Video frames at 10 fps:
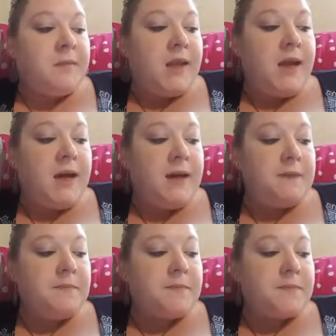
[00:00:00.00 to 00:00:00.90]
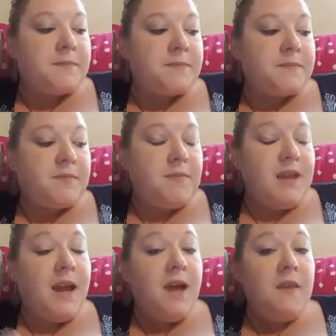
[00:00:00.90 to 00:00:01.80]
And
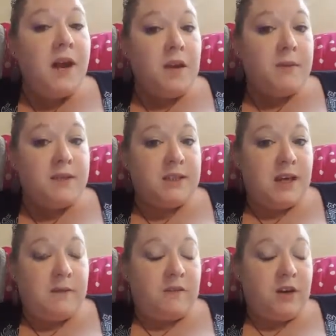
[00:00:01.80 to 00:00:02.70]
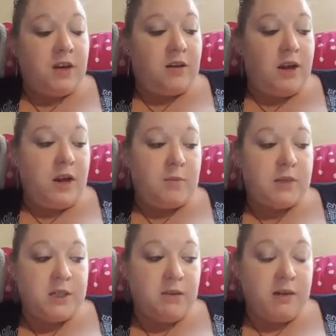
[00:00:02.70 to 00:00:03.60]
that opens it up for a great
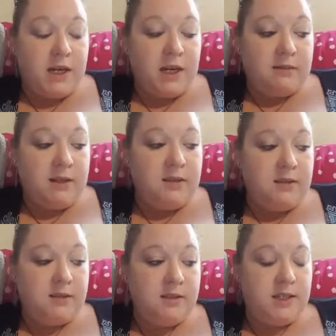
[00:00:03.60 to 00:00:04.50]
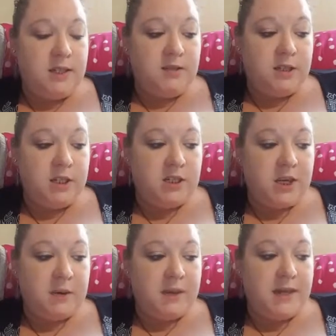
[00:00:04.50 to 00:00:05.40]
opportunity to chit
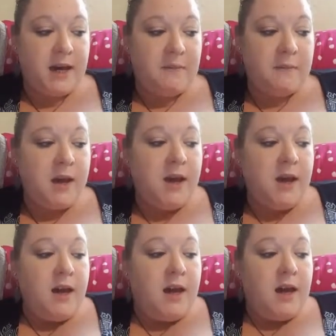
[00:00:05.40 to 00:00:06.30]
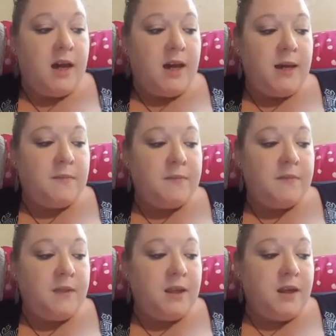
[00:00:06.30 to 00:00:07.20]
chat with them.
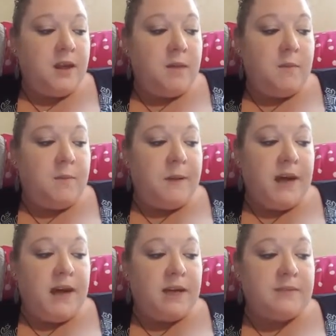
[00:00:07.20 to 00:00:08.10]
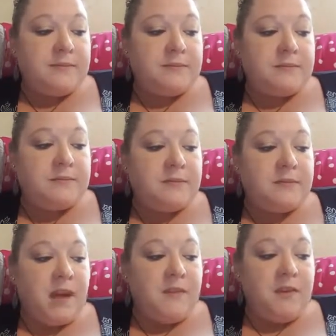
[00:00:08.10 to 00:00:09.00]
But
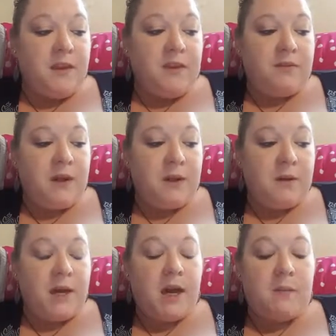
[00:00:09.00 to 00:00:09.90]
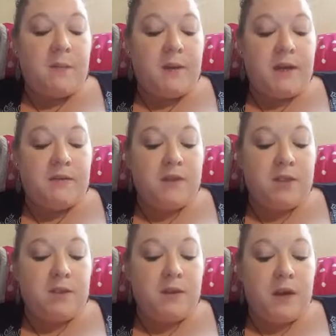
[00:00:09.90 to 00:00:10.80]
I feel like following up gives
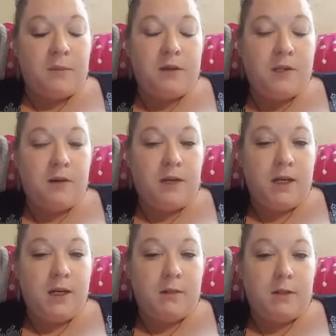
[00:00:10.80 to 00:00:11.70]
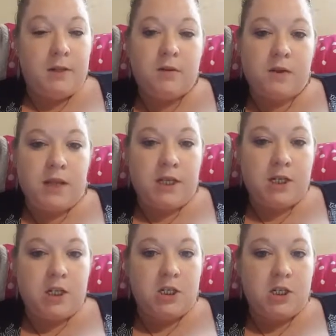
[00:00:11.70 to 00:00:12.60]
you the opportunity to build a
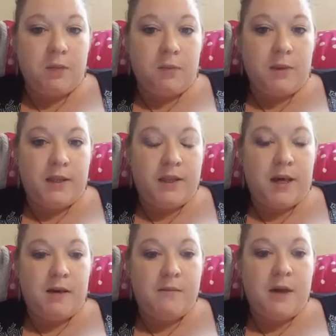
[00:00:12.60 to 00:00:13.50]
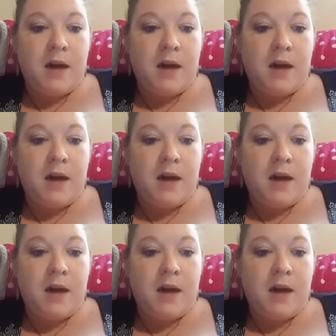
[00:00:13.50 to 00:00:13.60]
relationship with them.